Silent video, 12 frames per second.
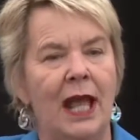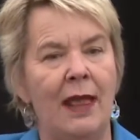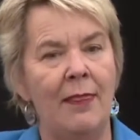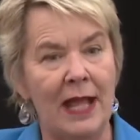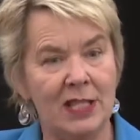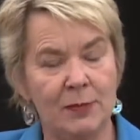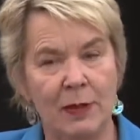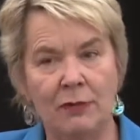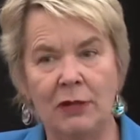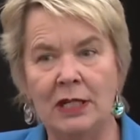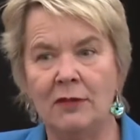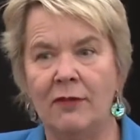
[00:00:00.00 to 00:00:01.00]
And that's
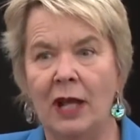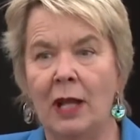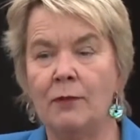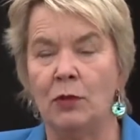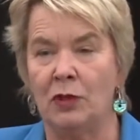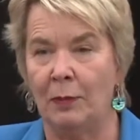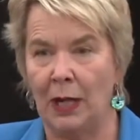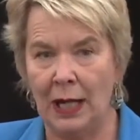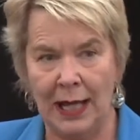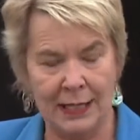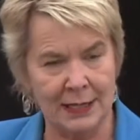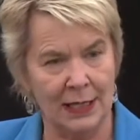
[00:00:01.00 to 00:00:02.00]
been redeveloped with the
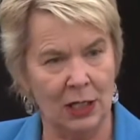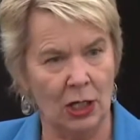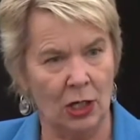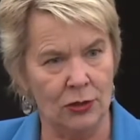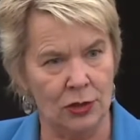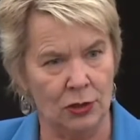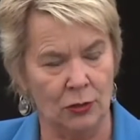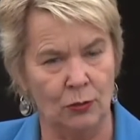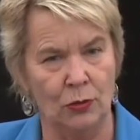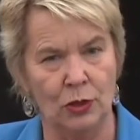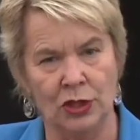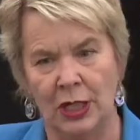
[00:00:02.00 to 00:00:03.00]
planting close to the
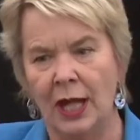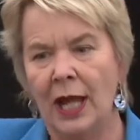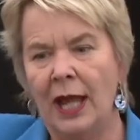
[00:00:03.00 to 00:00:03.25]
water